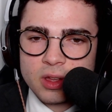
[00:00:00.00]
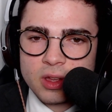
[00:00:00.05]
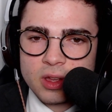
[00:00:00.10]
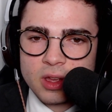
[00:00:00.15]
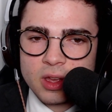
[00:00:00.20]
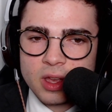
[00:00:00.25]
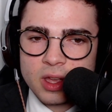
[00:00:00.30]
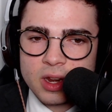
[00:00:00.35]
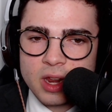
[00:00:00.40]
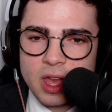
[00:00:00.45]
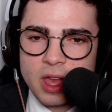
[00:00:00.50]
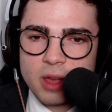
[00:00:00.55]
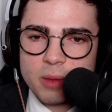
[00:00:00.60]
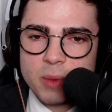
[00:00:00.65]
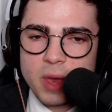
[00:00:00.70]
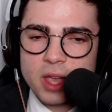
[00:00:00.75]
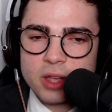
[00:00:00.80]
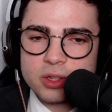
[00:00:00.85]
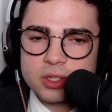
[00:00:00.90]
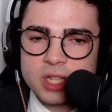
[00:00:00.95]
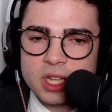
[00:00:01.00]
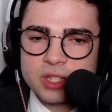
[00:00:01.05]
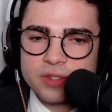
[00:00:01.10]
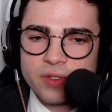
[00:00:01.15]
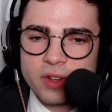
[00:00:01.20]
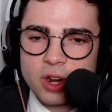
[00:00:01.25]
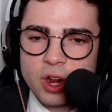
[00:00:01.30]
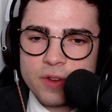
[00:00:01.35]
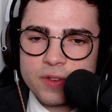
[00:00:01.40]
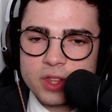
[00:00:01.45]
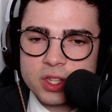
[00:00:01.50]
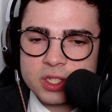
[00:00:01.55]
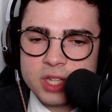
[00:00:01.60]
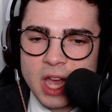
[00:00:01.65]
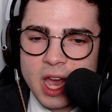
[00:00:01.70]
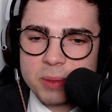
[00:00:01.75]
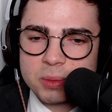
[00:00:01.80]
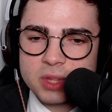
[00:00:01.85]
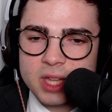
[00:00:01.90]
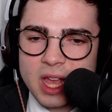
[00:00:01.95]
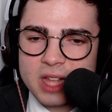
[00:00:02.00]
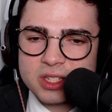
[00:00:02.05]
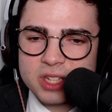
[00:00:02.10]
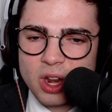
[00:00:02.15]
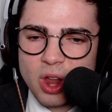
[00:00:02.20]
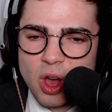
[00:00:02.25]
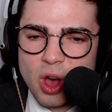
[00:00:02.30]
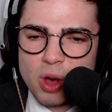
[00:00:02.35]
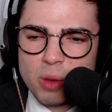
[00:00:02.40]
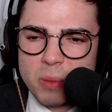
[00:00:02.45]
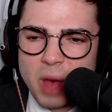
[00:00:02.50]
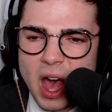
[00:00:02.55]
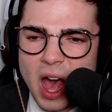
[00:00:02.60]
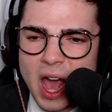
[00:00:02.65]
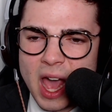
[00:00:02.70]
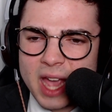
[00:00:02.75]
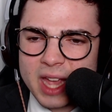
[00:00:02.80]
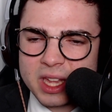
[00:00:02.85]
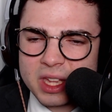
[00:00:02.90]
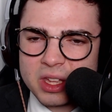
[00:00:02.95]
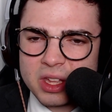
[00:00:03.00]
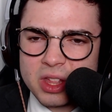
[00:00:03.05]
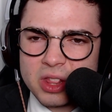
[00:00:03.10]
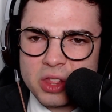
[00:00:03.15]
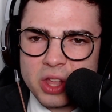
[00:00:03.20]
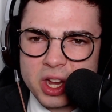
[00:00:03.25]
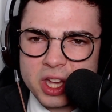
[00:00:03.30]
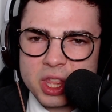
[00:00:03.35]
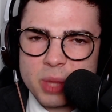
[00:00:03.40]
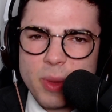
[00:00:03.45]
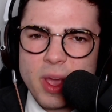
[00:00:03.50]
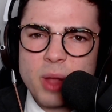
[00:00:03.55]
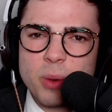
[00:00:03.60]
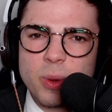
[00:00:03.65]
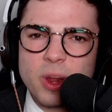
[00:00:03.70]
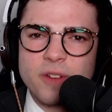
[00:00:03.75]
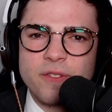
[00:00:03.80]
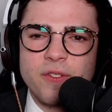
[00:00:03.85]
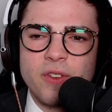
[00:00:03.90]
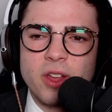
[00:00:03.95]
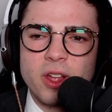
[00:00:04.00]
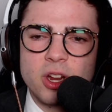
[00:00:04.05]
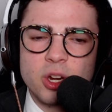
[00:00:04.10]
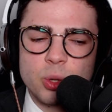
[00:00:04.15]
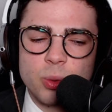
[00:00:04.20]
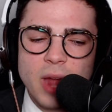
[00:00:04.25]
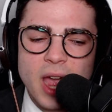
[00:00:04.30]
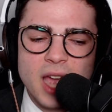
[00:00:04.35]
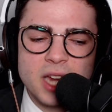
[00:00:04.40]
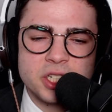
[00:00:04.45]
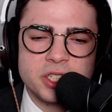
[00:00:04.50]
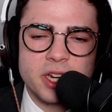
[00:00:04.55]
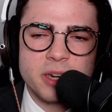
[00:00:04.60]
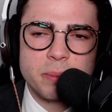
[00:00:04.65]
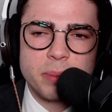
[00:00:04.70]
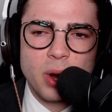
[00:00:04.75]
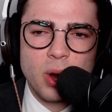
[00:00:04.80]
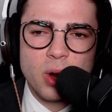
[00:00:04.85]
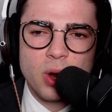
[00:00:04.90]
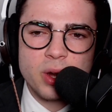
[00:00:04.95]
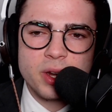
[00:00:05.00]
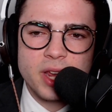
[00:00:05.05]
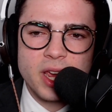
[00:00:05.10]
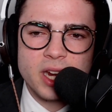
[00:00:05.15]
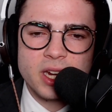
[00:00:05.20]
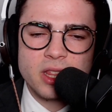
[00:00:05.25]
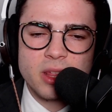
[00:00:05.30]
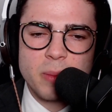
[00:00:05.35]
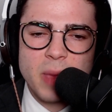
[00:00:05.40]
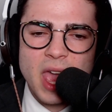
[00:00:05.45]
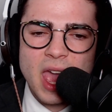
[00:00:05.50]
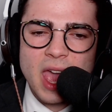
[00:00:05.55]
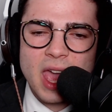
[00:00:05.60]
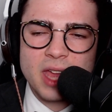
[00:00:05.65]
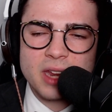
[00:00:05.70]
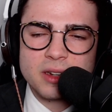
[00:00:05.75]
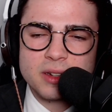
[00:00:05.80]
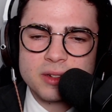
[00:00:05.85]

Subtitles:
And now Michaels sends Flair over the top to the outside. Oh my! Look at the way Ric Flair crashed and burned into the mat.